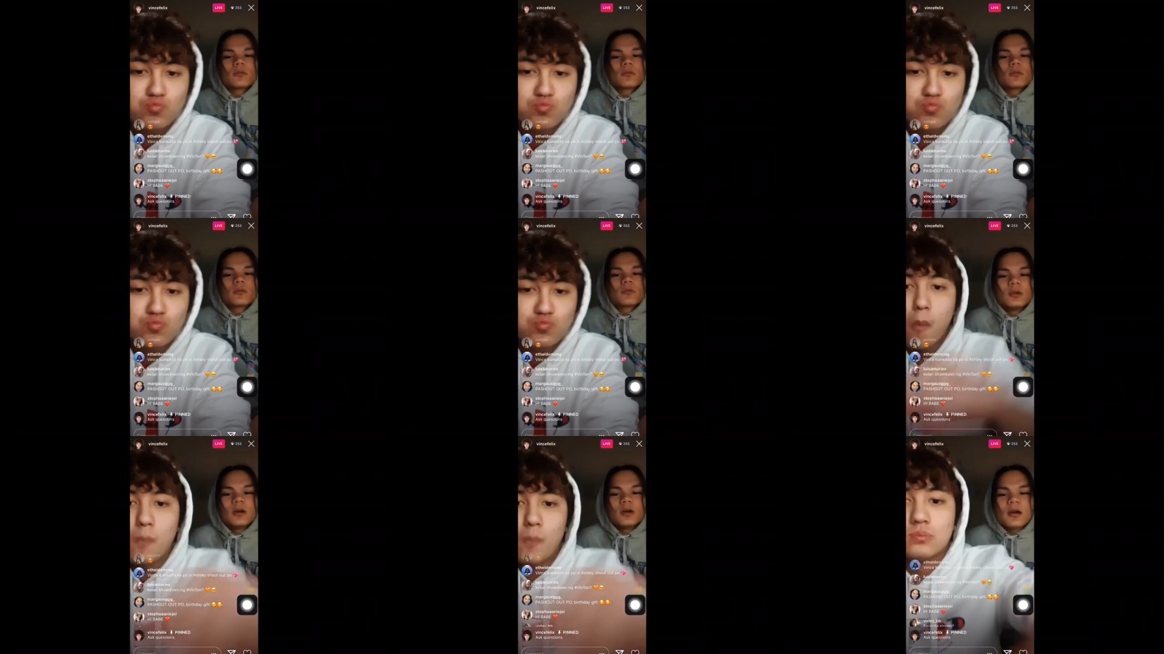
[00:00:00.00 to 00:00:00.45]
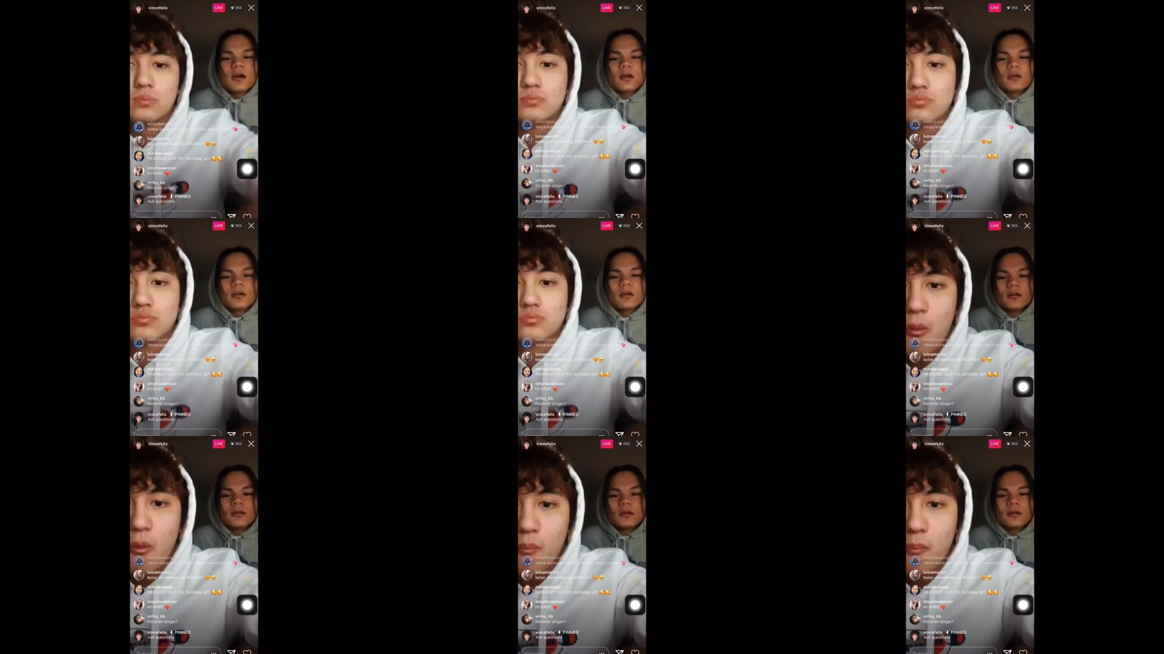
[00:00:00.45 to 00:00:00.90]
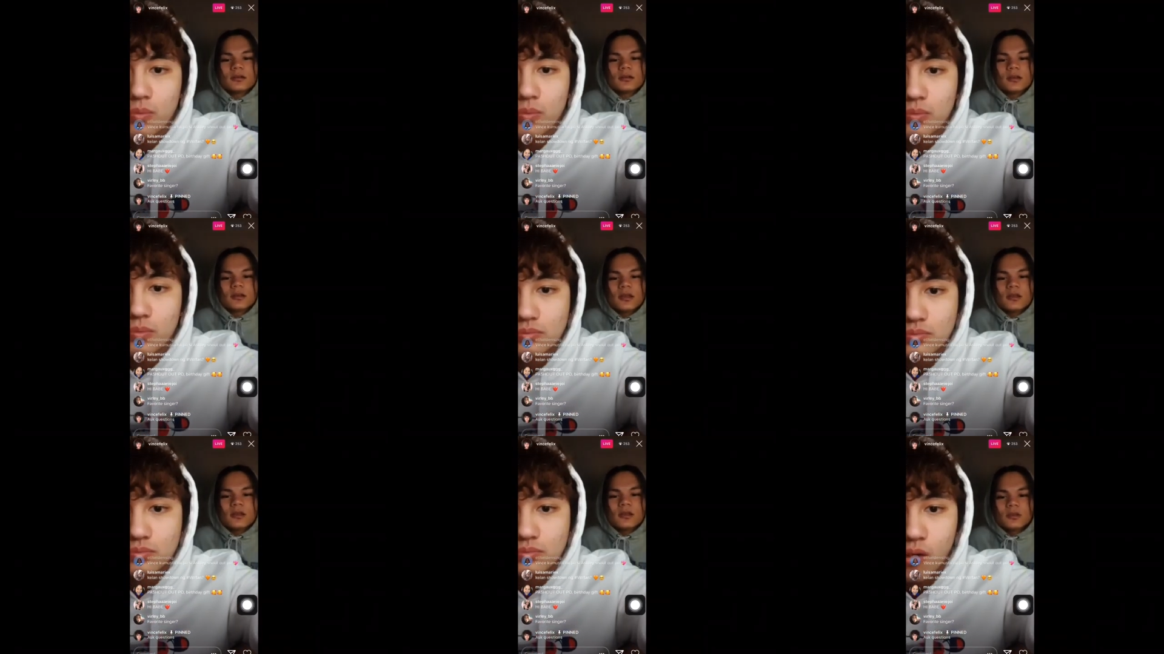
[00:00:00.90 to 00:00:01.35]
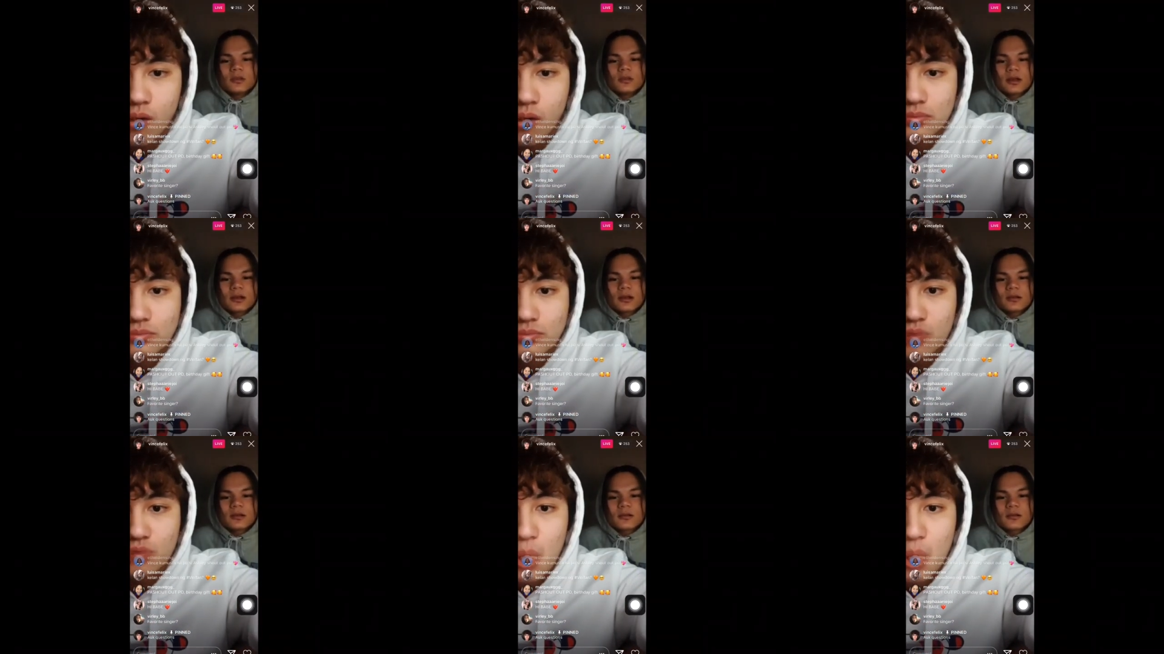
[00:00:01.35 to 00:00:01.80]
Speaker 1: right. Have you got? Is
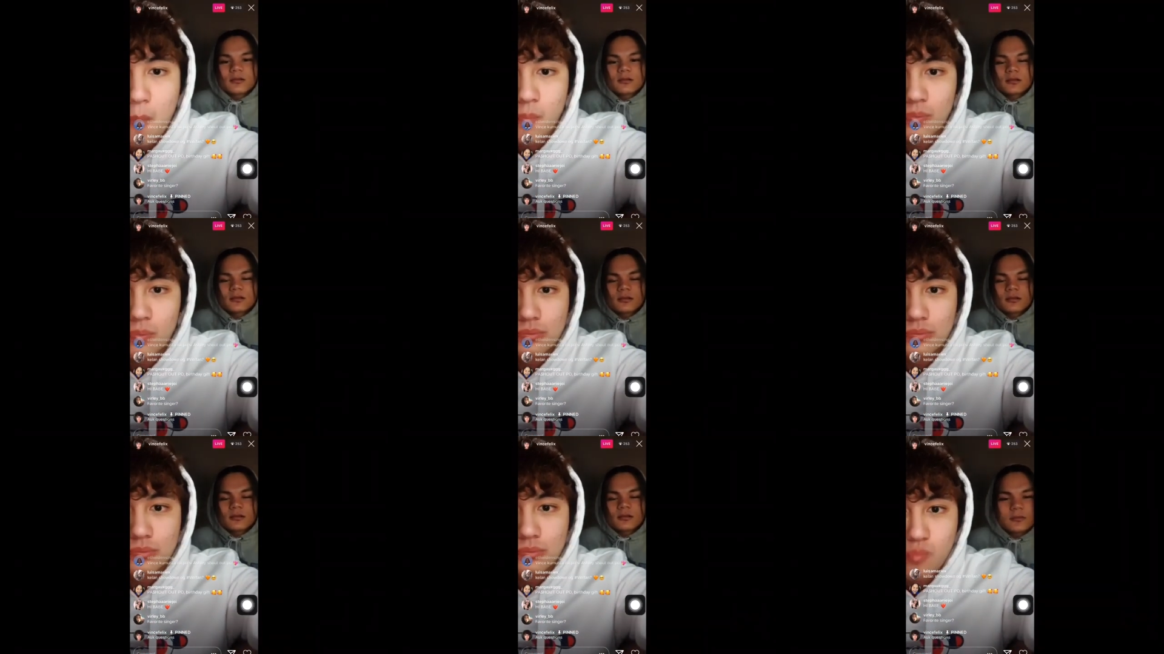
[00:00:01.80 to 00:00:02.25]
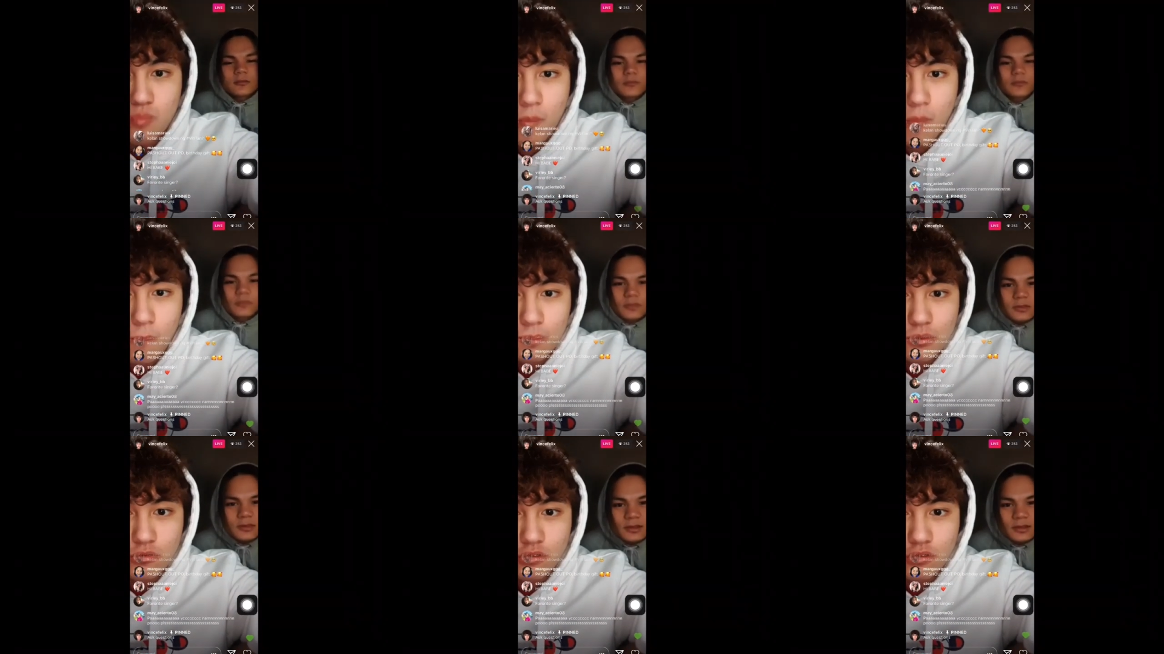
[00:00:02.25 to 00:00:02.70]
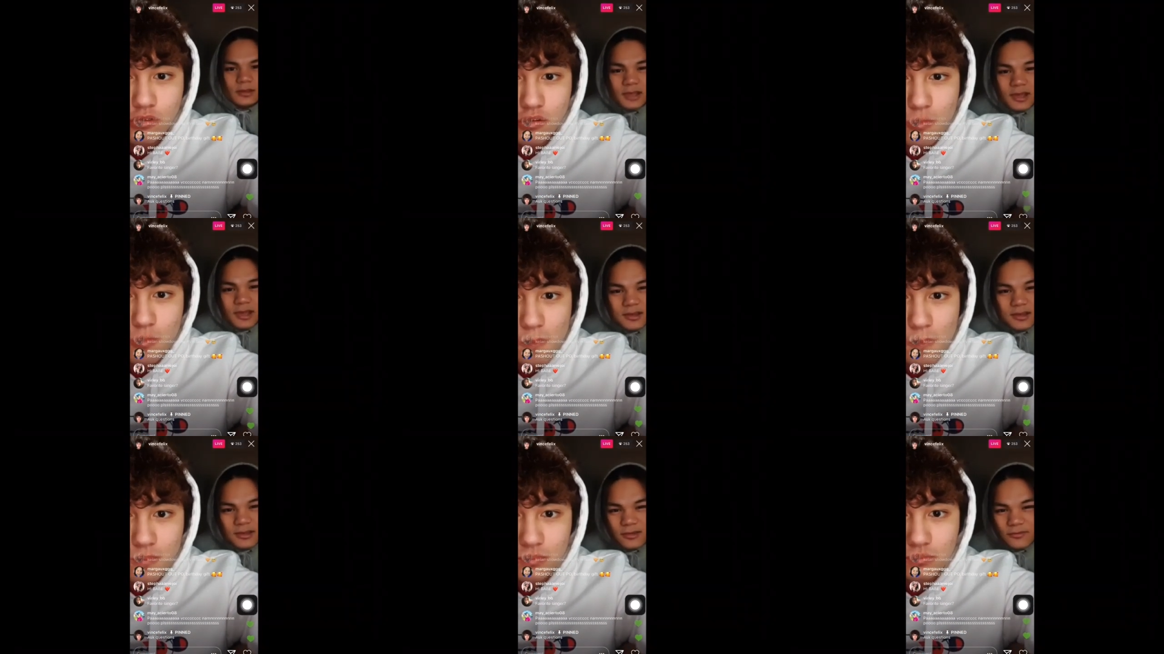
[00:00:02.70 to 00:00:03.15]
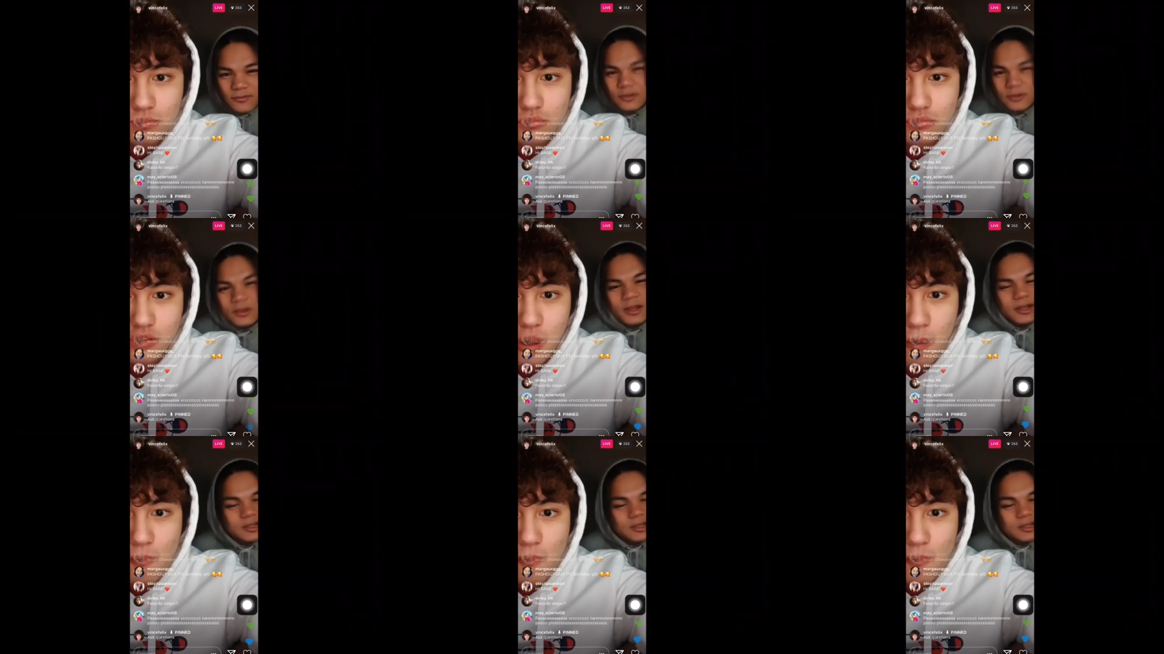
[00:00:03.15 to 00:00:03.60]
anyone like? Does well, any of
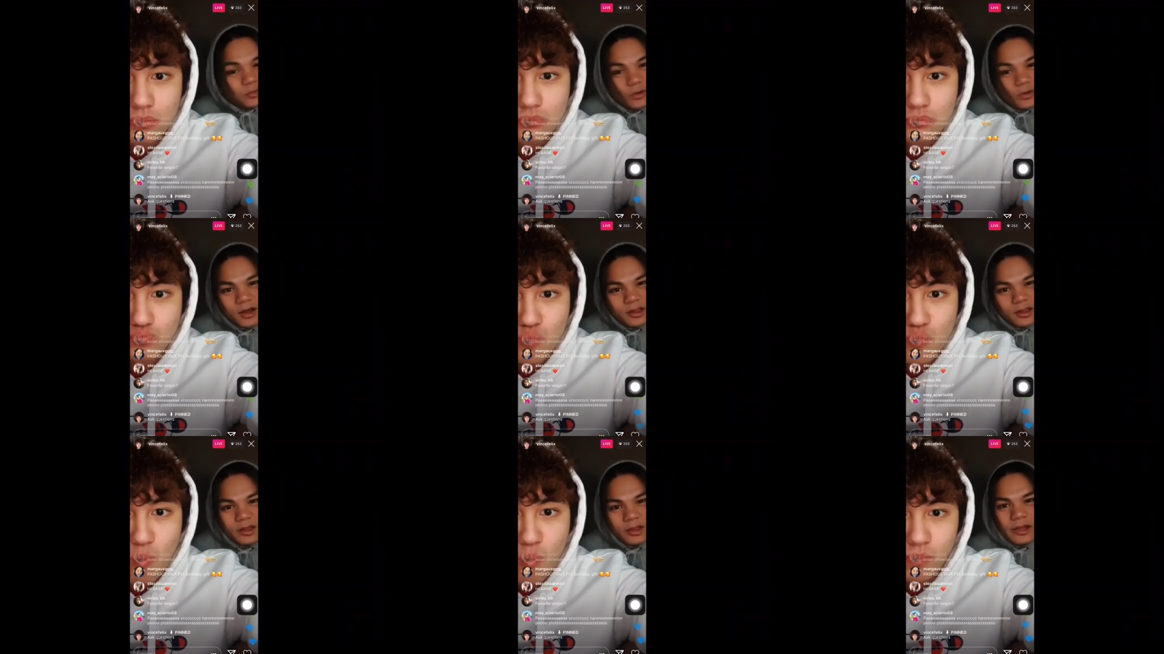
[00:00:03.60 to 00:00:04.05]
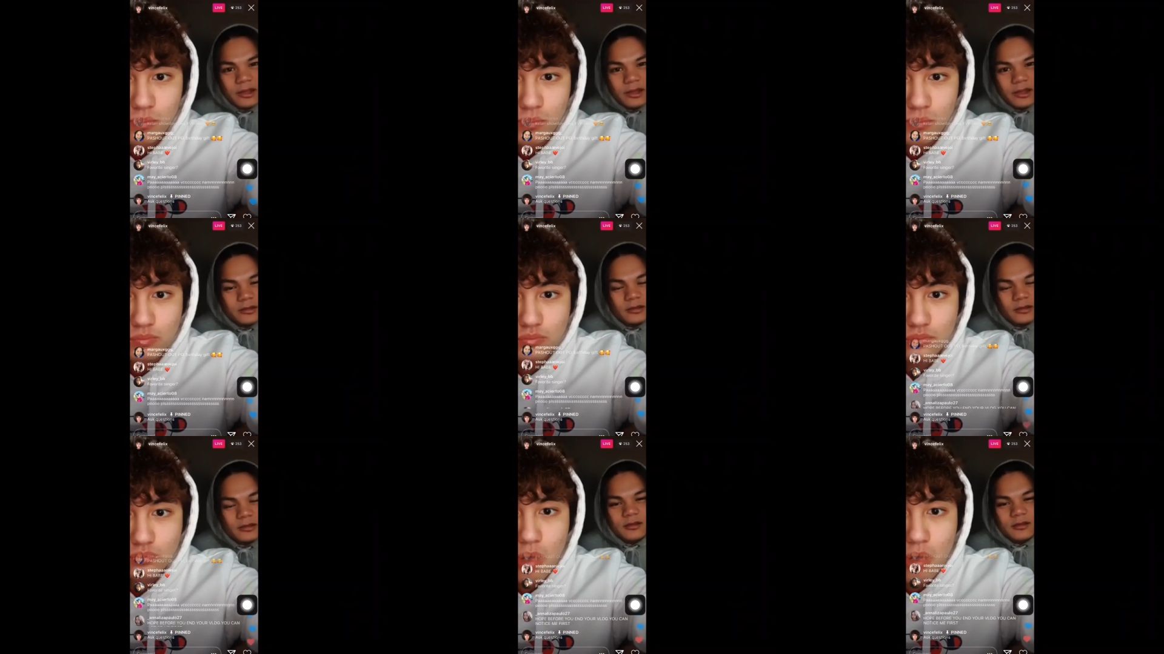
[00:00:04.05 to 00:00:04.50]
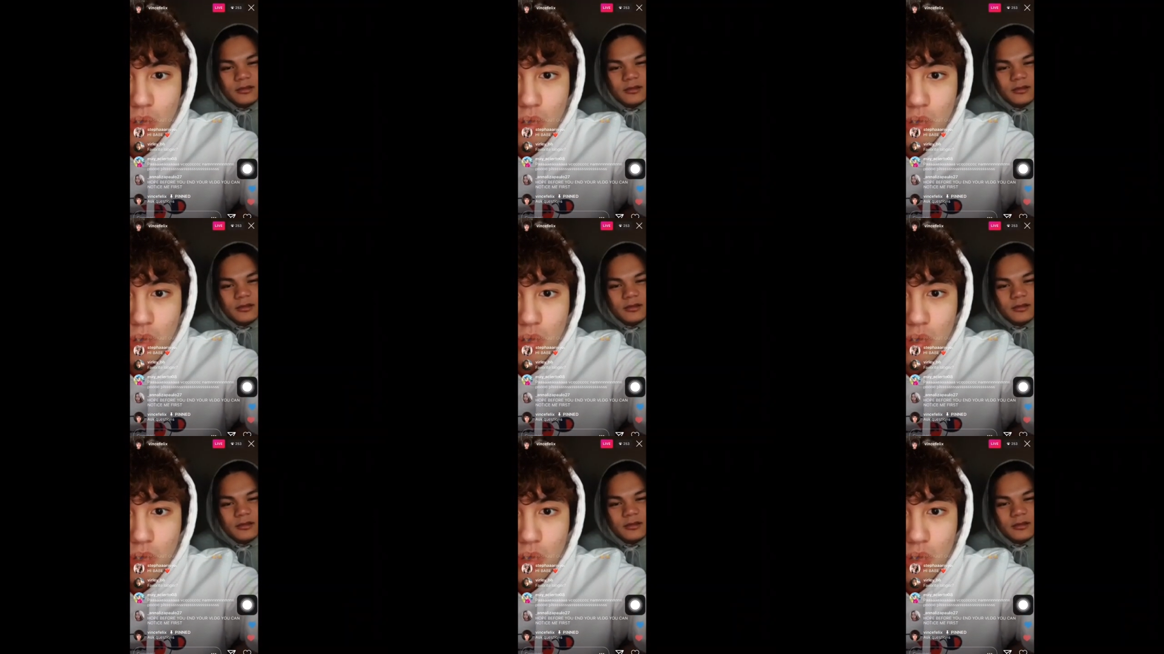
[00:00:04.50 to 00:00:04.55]
you like Twilight?